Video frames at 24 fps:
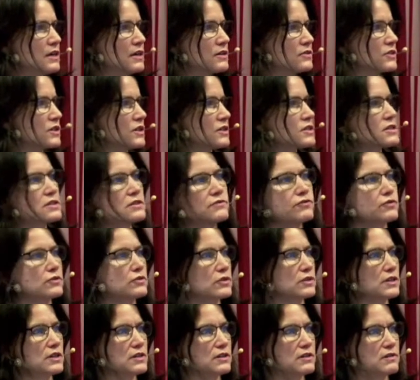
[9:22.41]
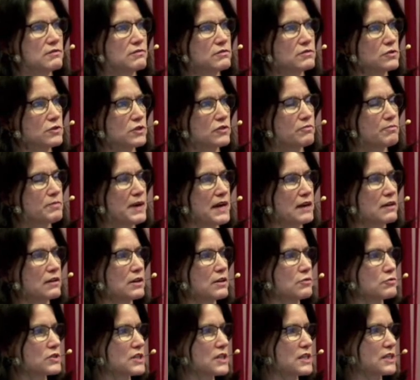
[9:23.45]
Just for sort of
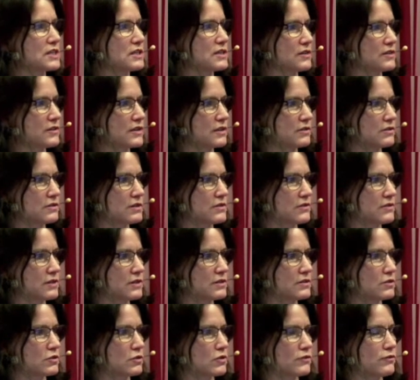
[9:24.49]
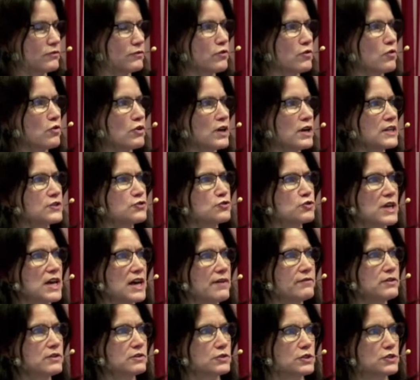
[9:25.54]
background data, there is this sort of 4-country
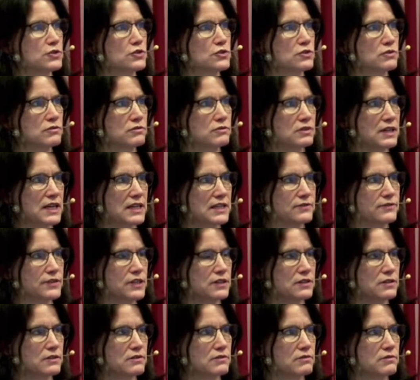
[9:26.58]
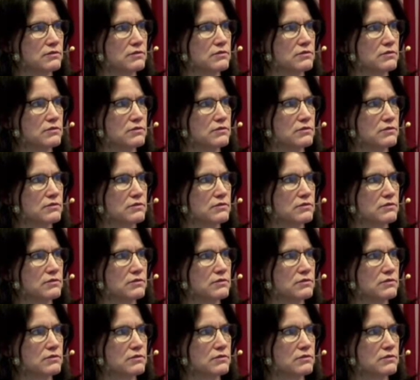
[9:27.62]
average, Latvian,